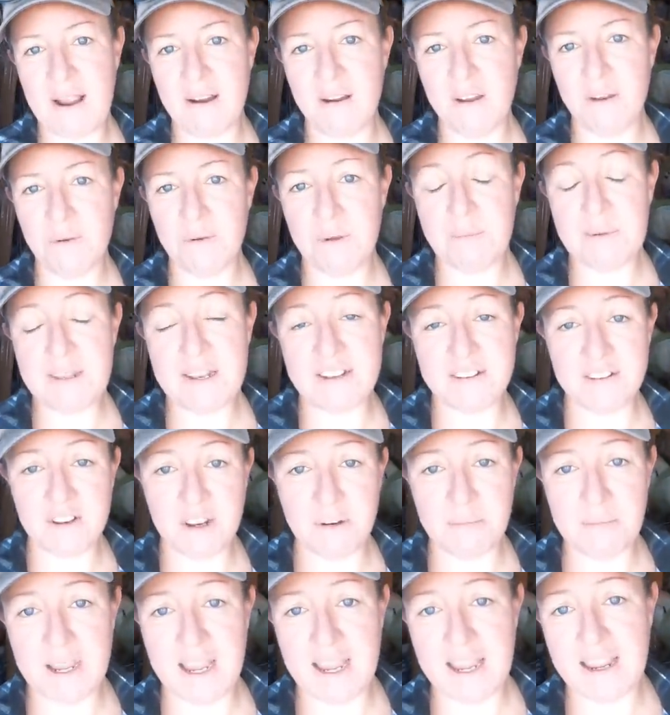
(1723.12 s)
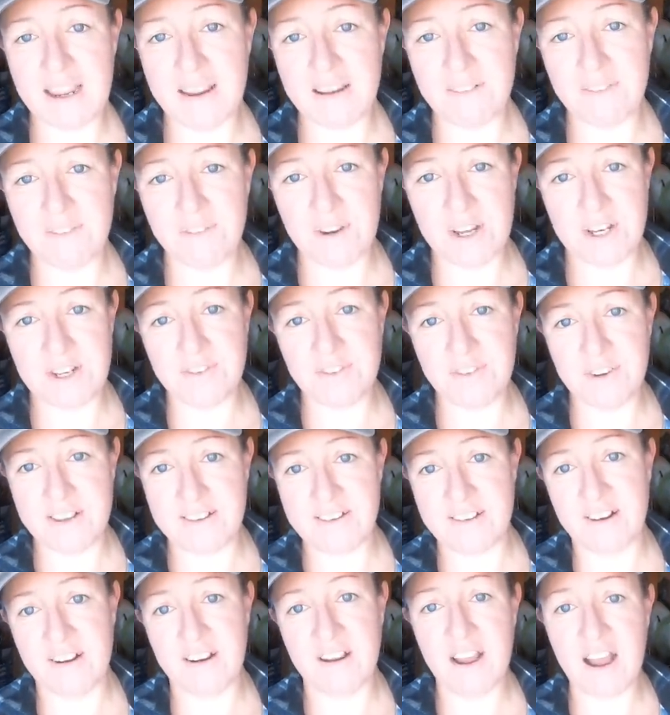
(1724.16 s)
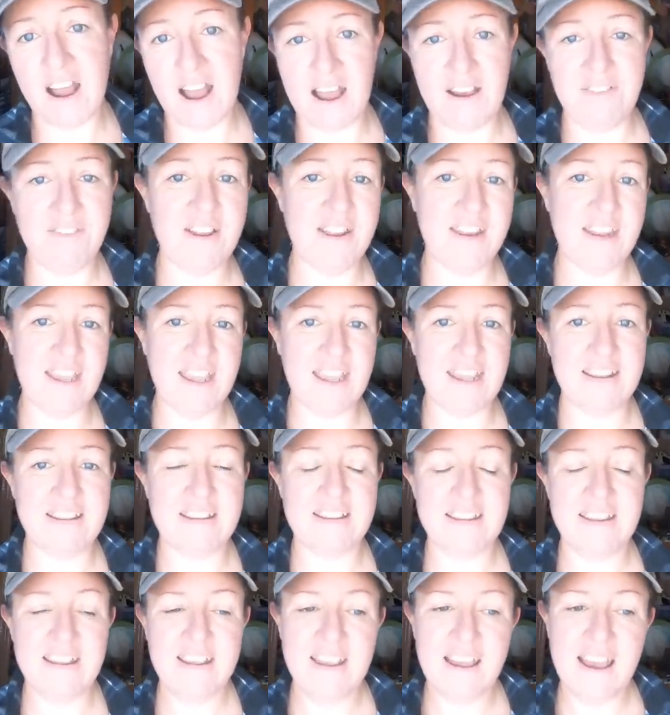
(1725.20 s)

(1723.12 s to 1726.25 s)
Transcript: power would be to turn my fridge freezer off at night.